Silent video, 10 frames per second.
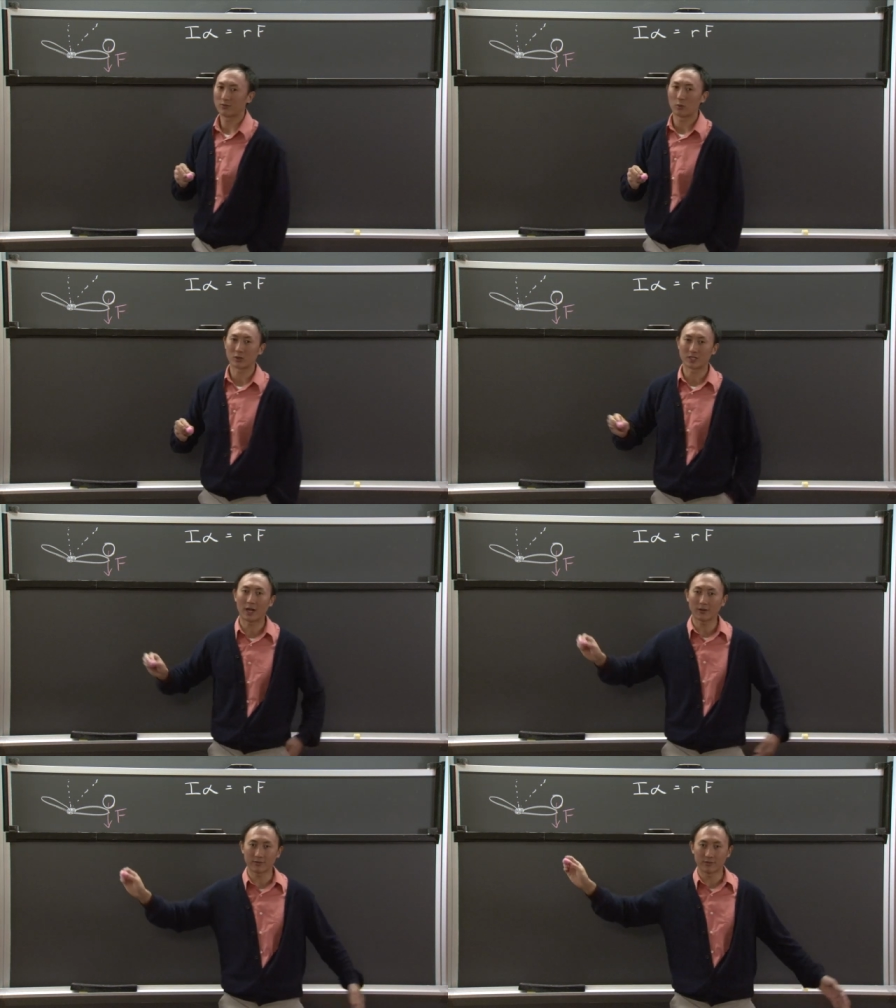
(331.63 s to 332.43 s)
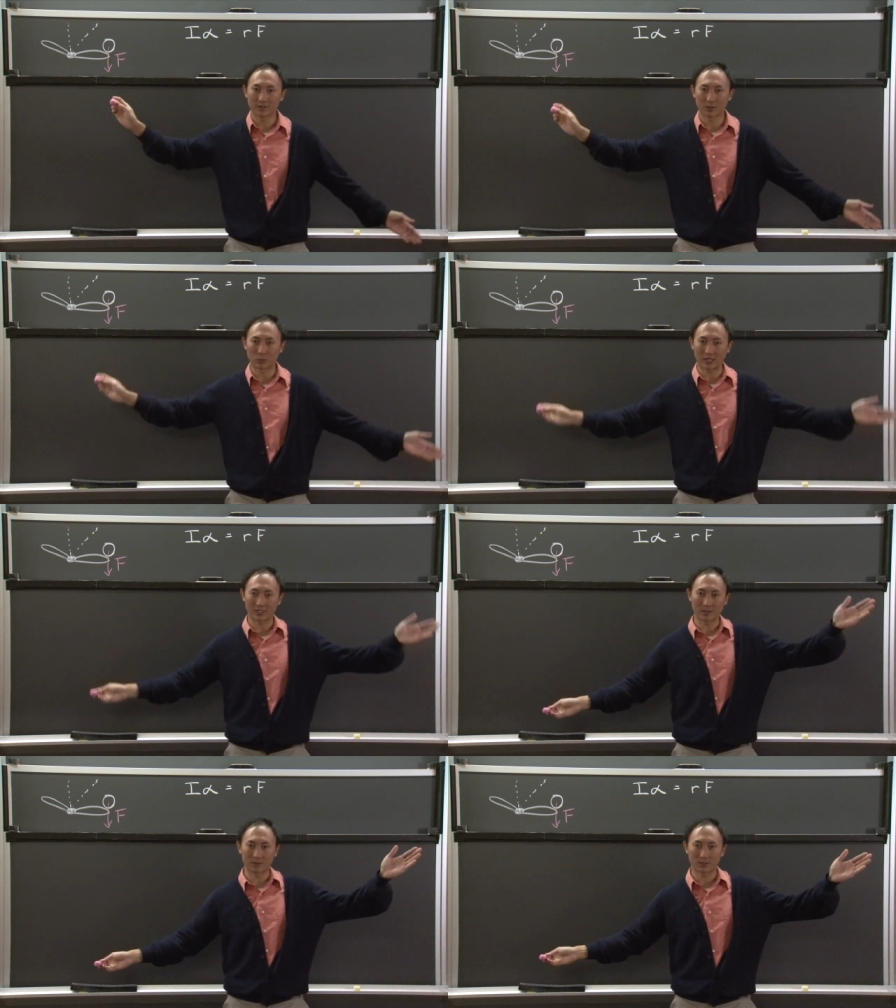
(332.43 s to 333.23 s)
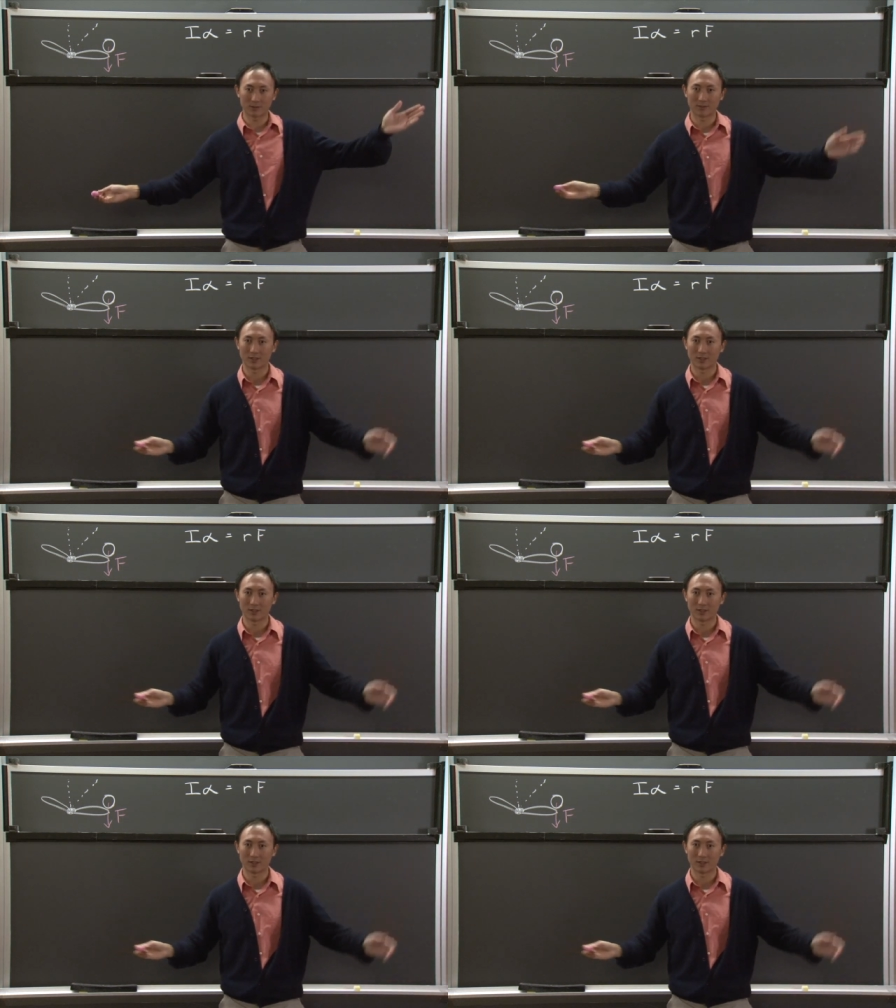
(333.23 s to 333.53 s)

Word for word: a force F to the wingtips